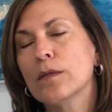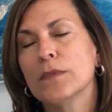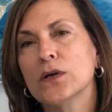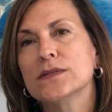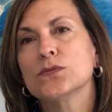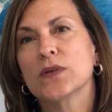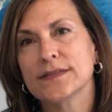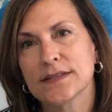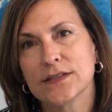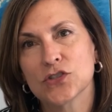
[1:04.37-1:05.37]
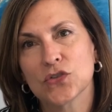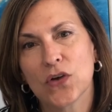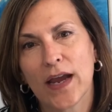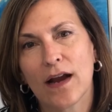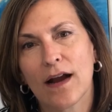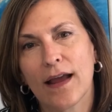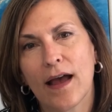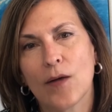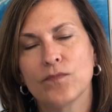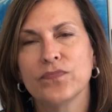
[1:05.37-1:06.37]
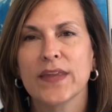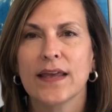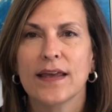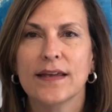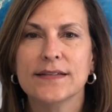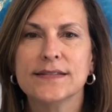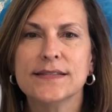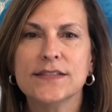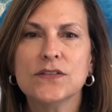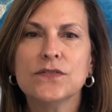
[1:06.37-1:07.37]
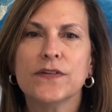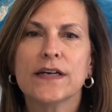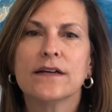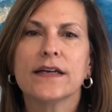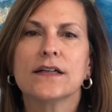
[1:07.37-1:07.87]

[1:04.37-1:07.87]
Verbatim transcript: the most residential area. It is still very